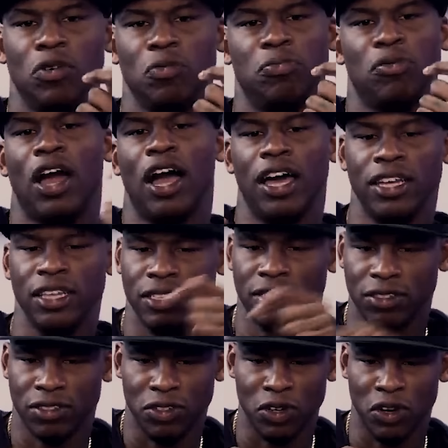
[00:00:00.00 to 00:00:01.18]
know, Bron
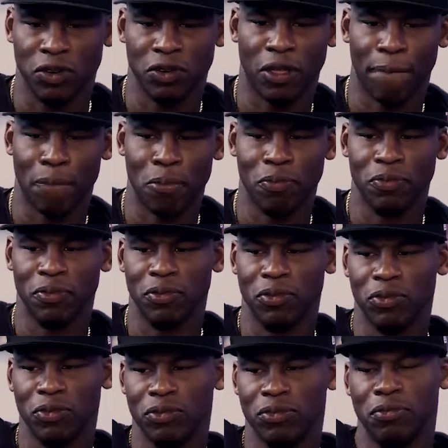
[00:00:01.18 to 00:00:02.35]
is, you know,
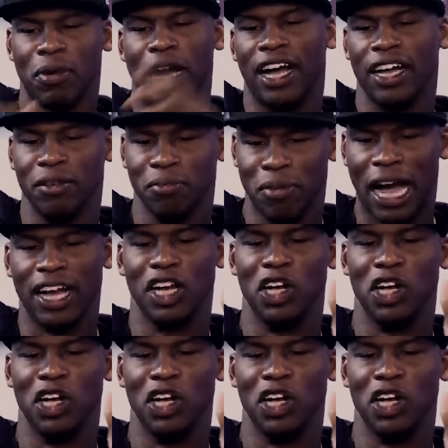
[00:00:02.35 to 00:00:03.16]
my